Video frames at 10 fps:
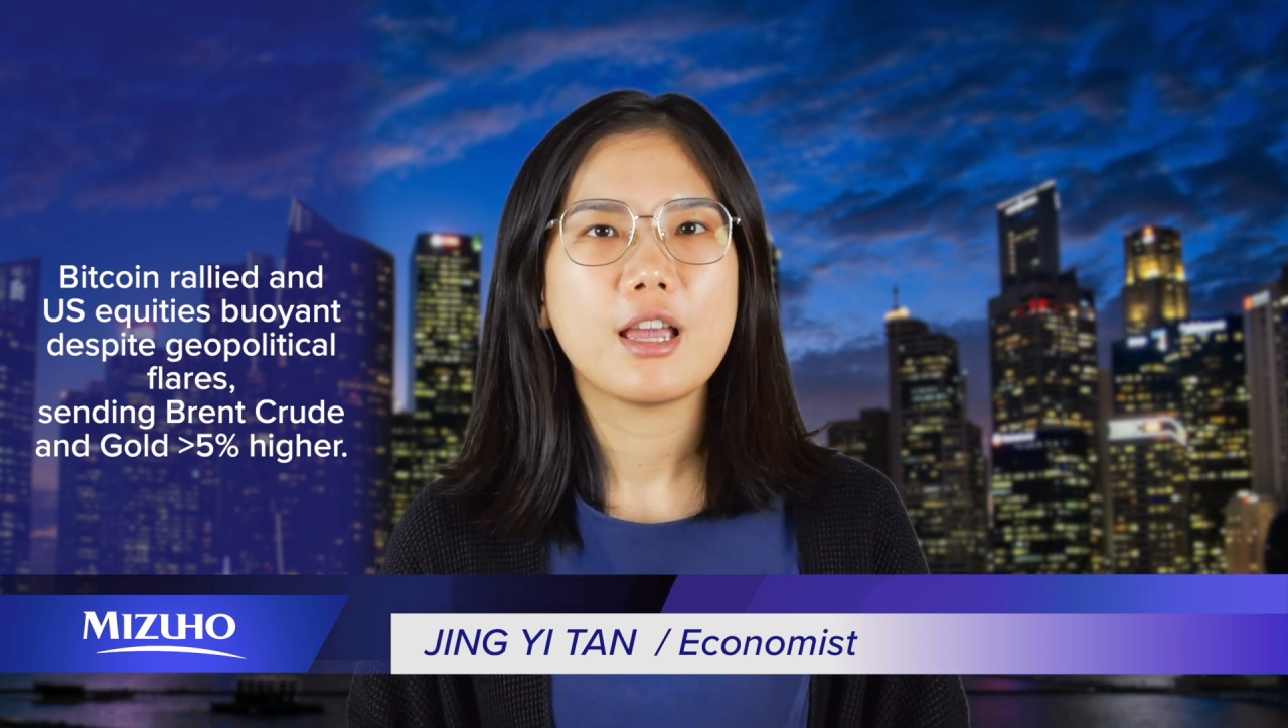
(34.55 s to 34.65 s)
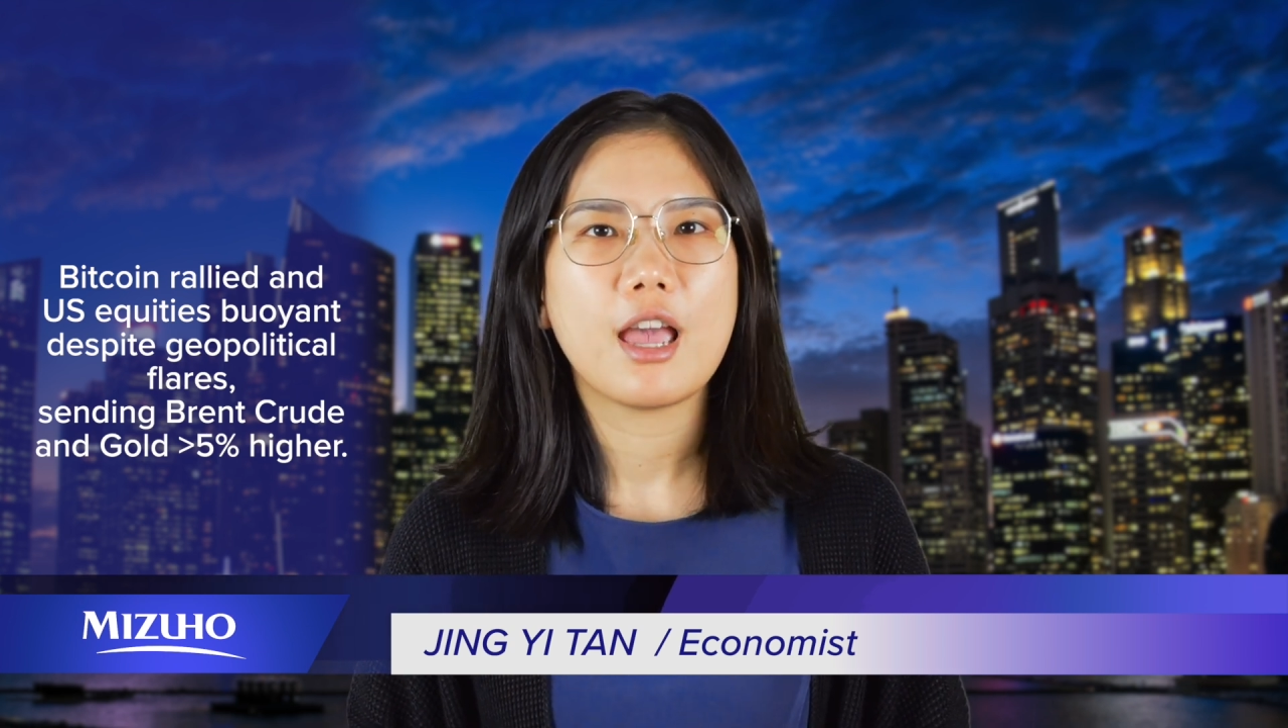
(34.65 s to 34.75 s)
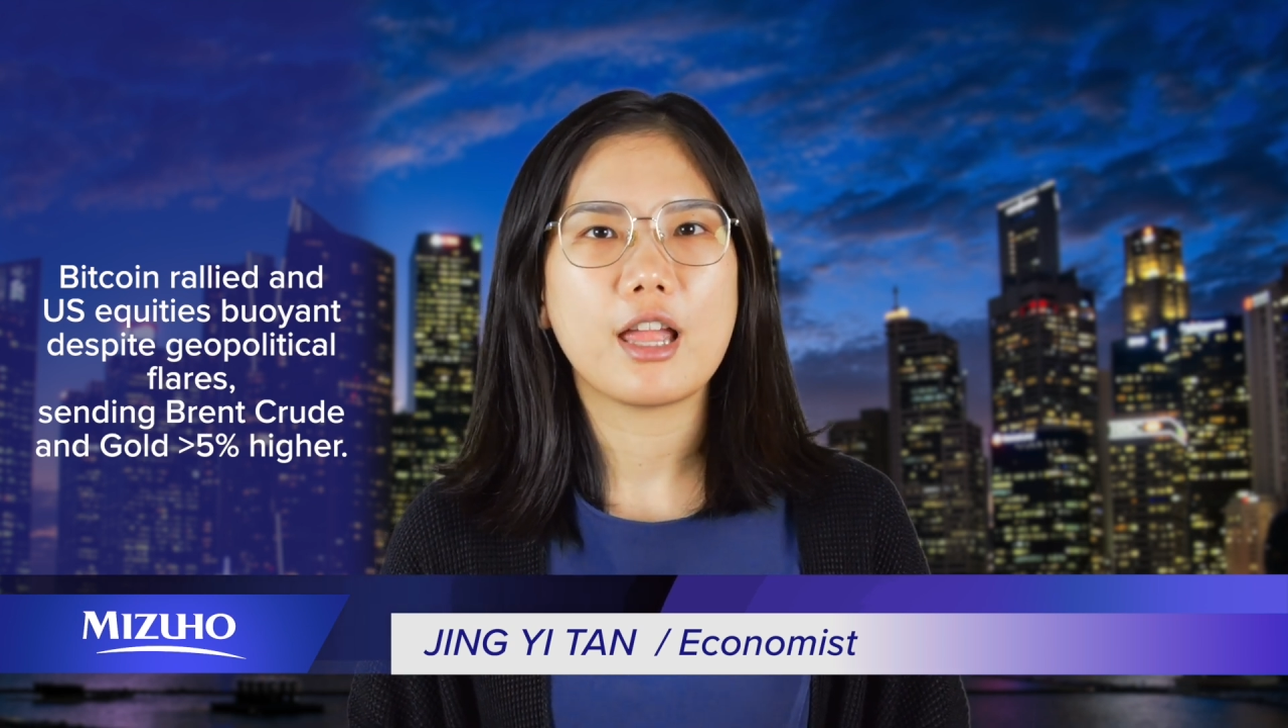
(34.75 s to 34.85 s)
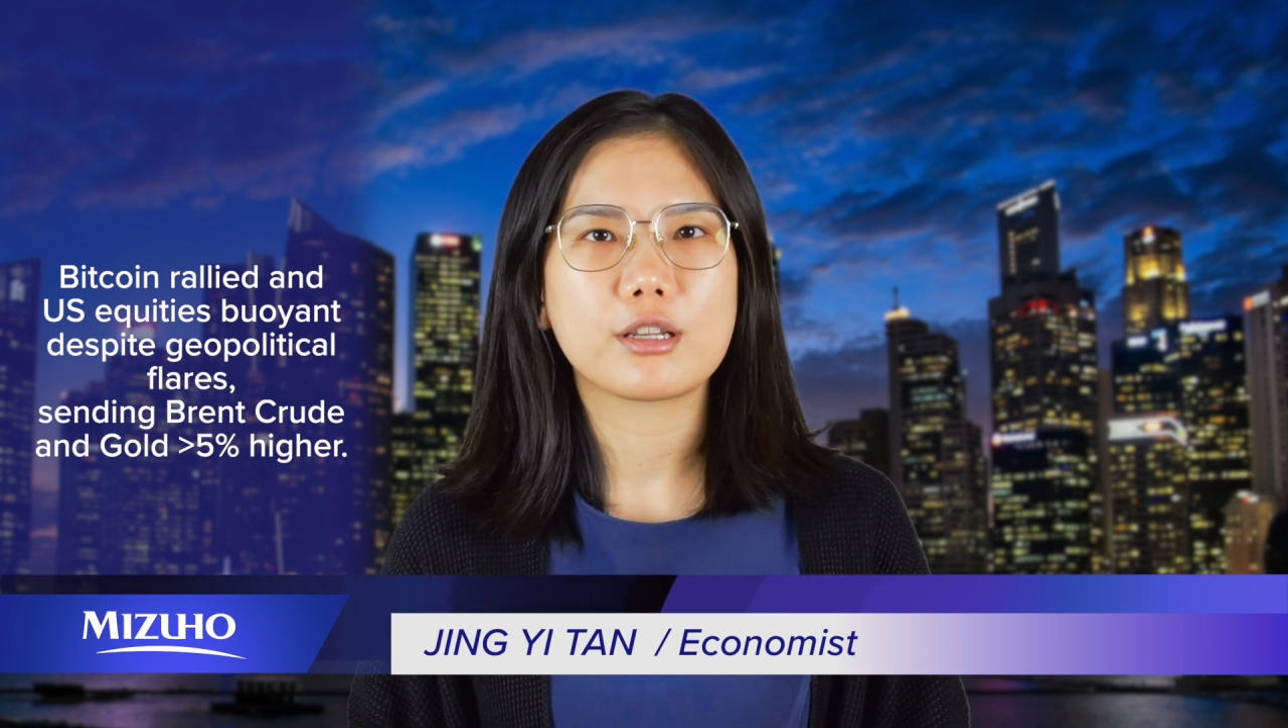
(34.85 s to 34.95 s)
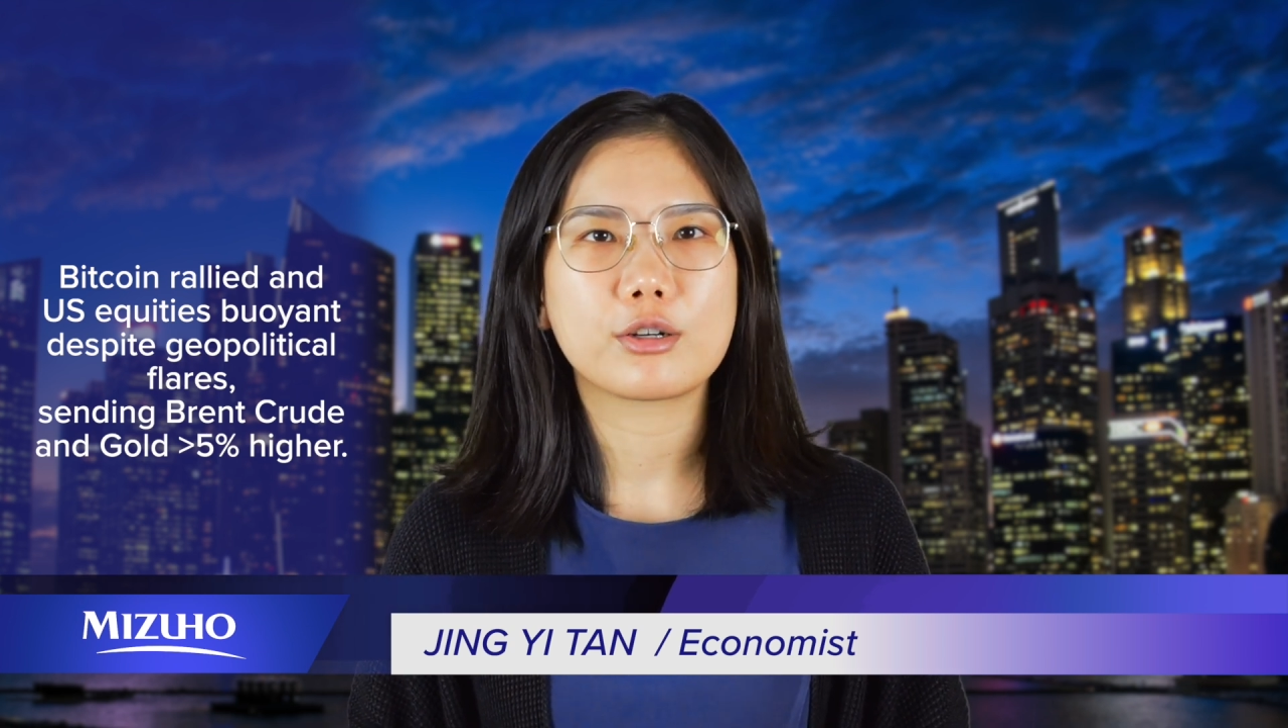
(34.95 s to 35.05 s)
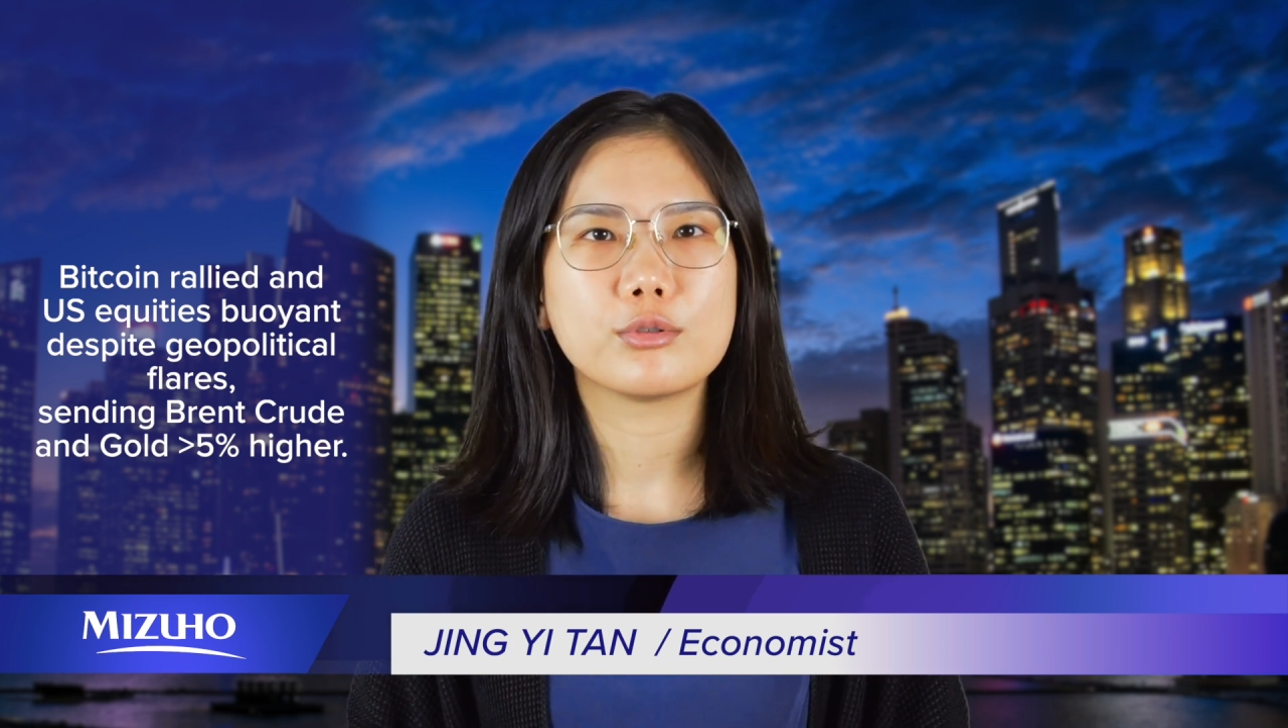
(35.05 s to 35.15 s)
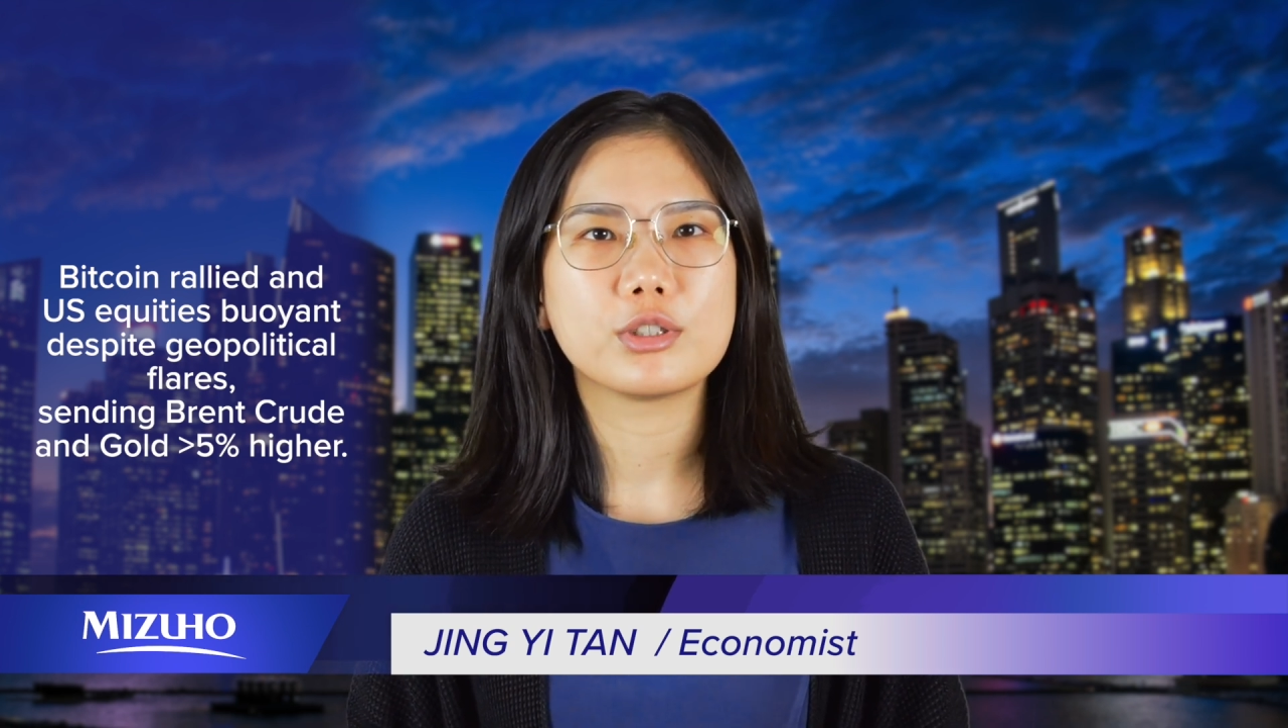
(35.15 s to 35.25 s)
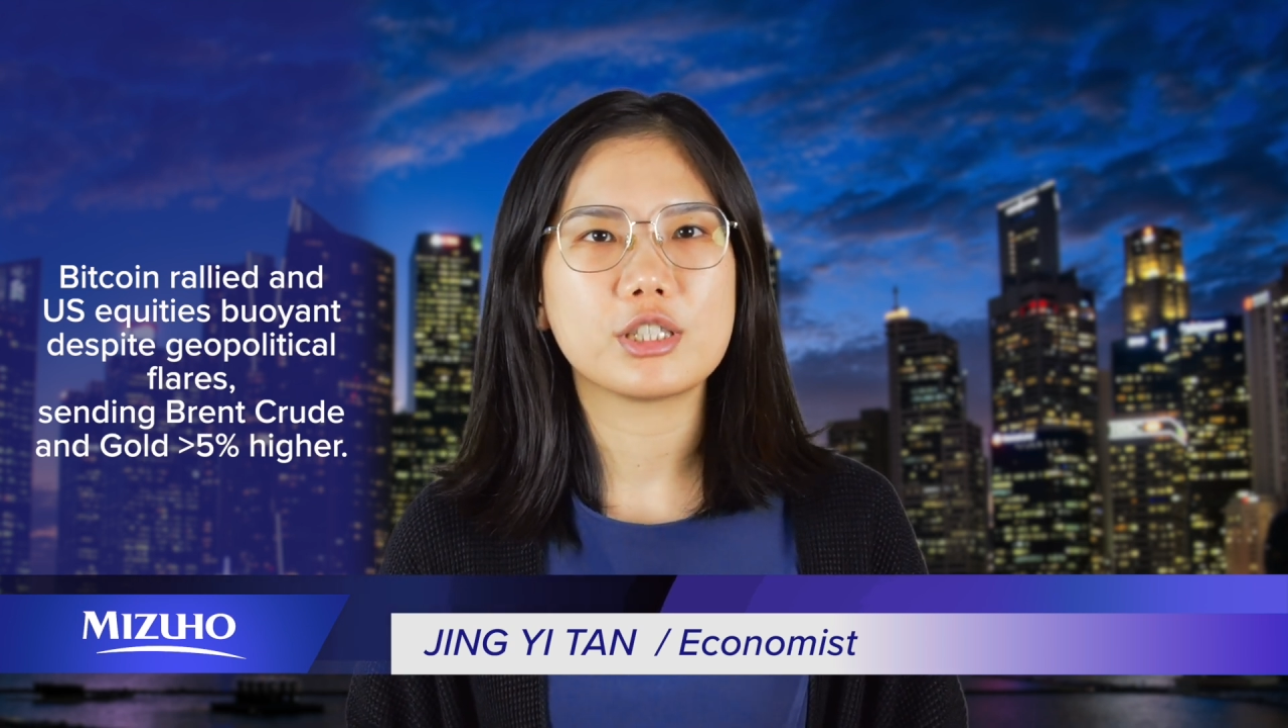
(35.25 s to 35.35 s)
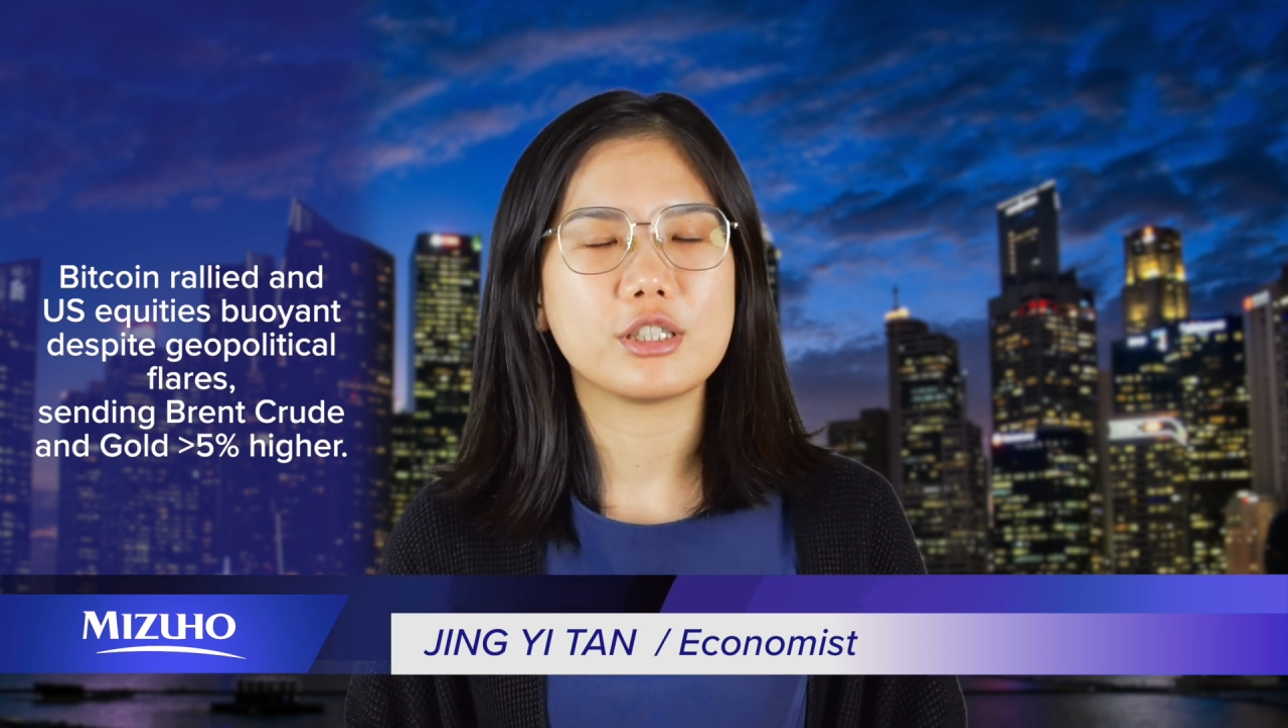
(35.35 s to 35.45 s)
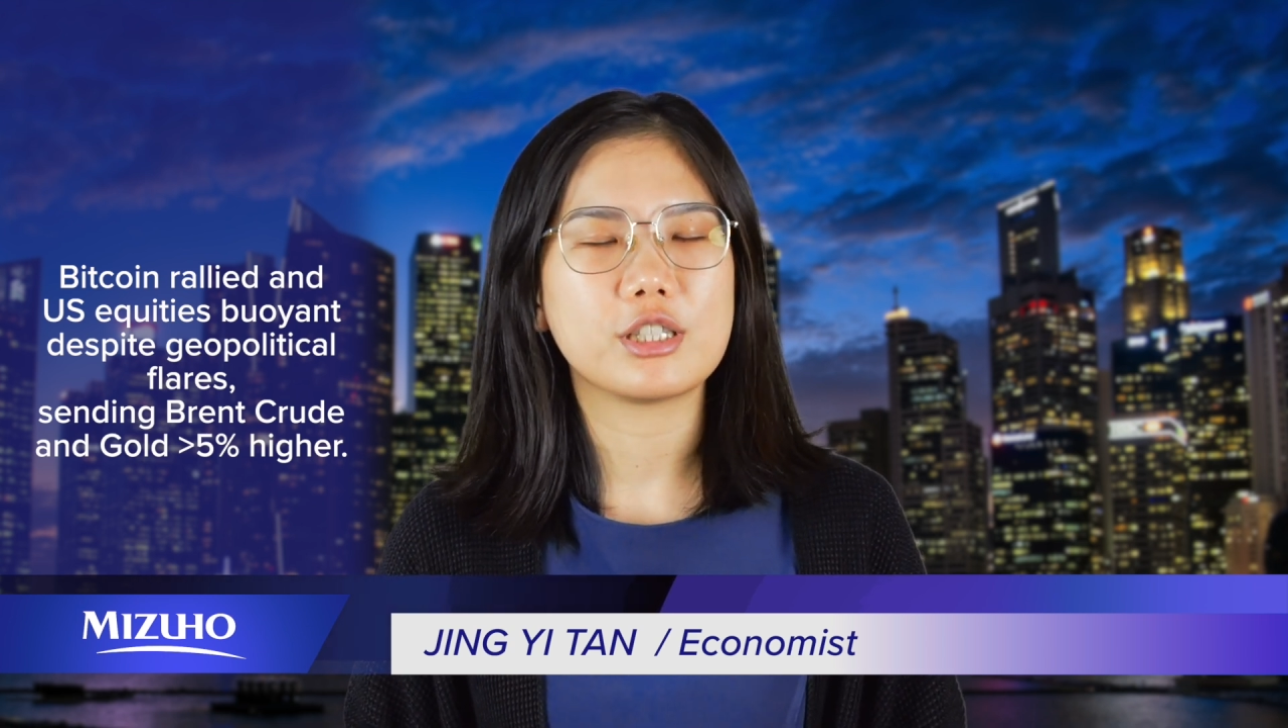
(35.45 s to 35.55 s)
and gold
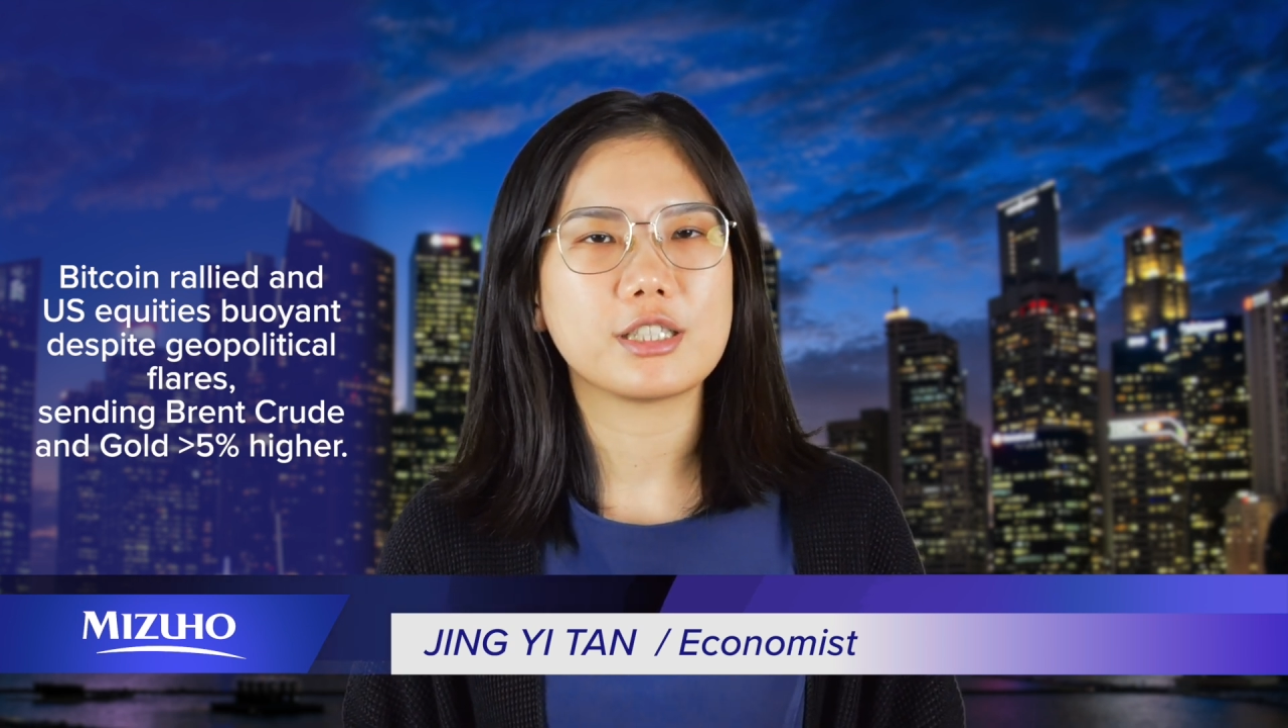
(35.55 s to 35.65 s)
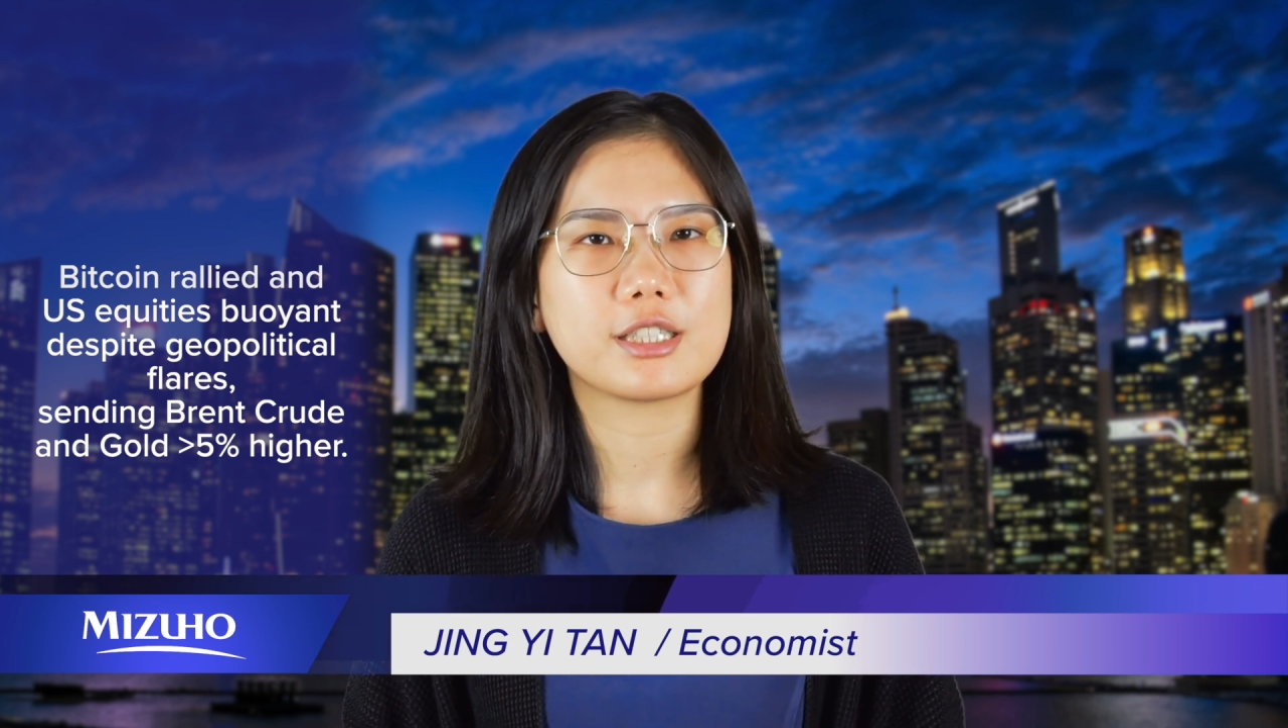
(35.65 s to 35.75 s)
surging